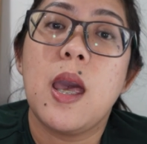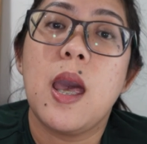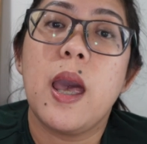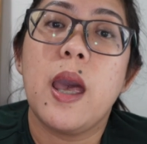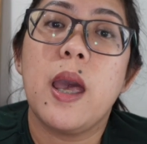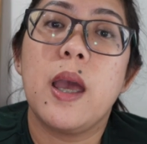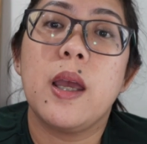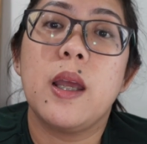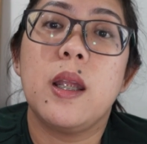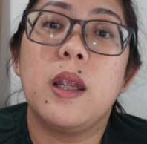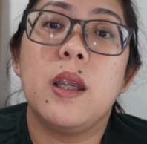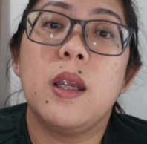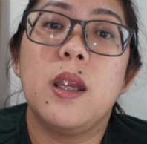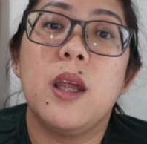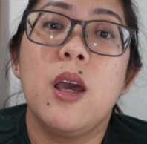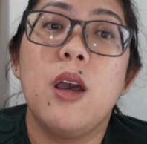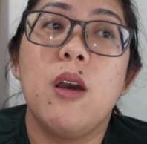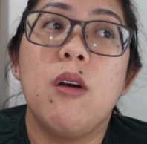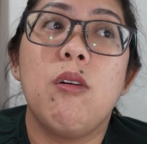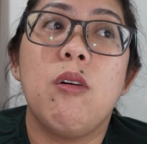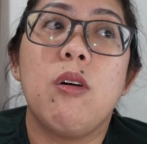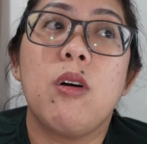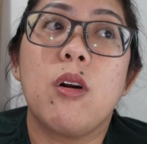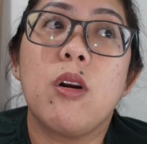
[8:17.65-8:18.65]
And
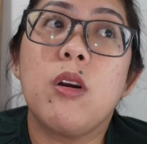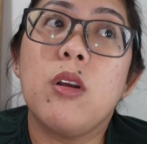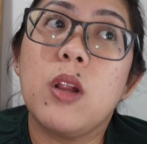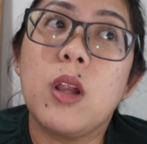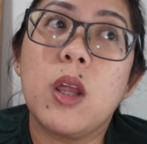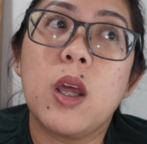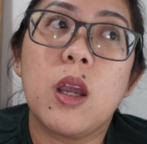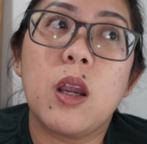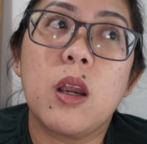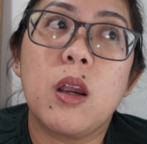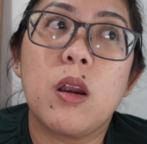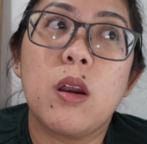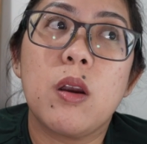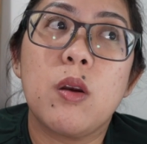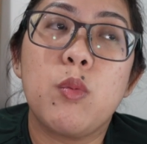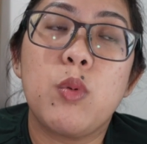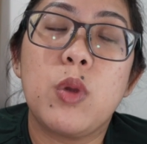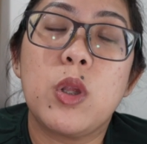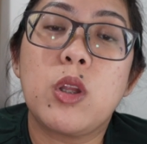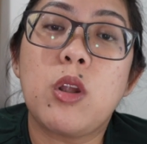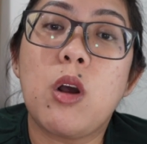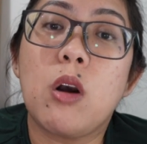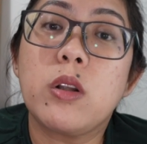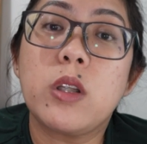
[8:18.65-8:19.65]
earlier we
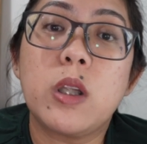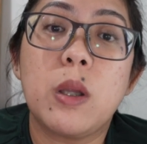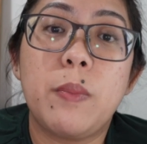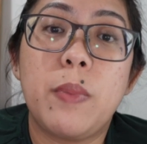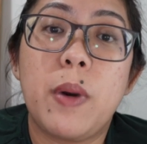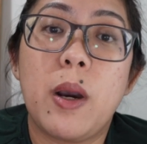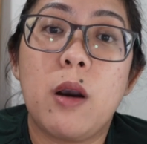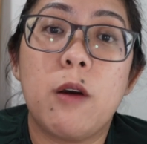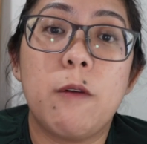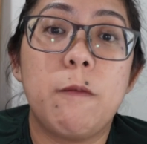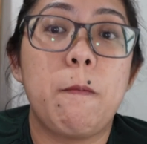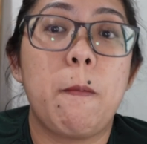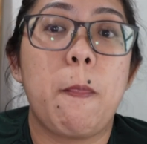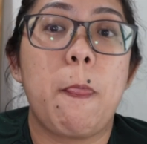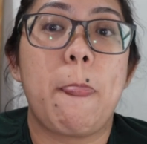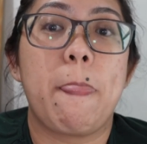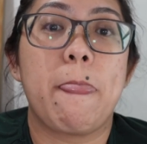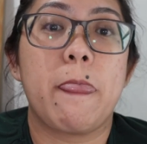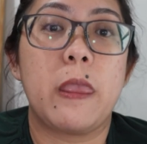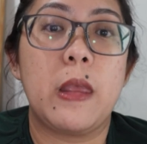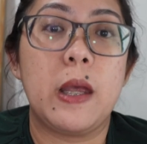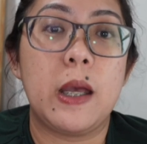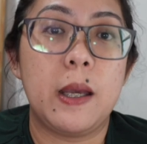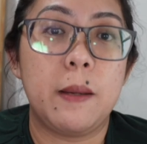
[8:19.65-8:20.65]
talked about
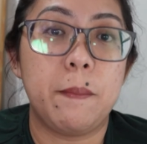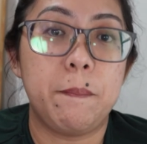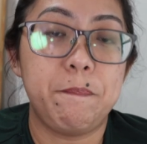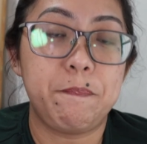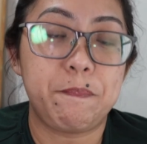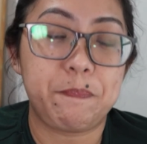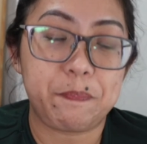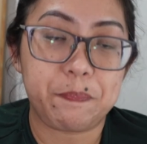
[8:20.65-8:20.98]
the